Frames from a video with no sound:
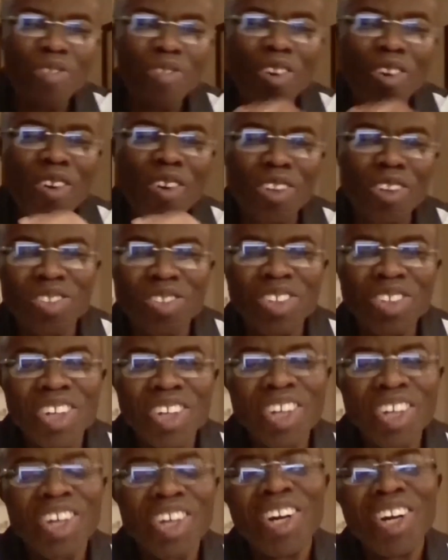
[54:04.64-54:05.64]
Focus
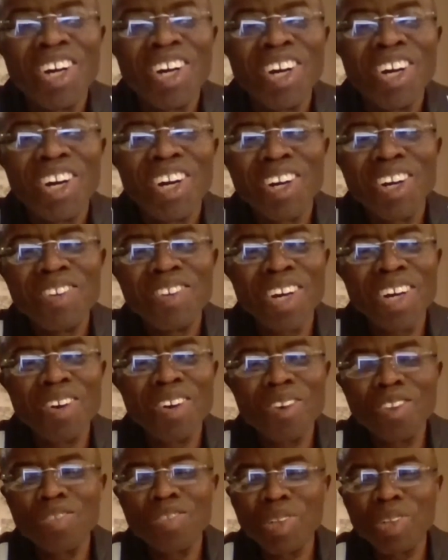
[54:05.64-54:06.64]
on your
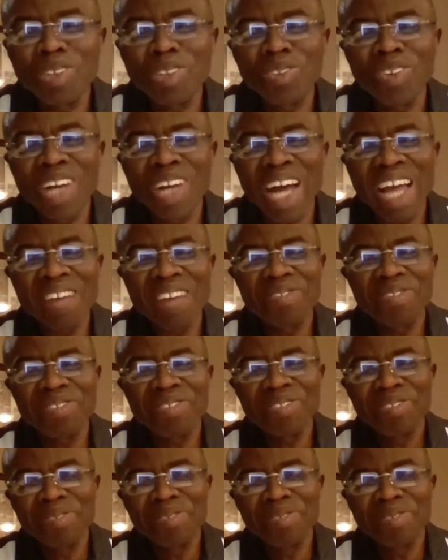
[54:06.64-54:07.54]
own spiritual life.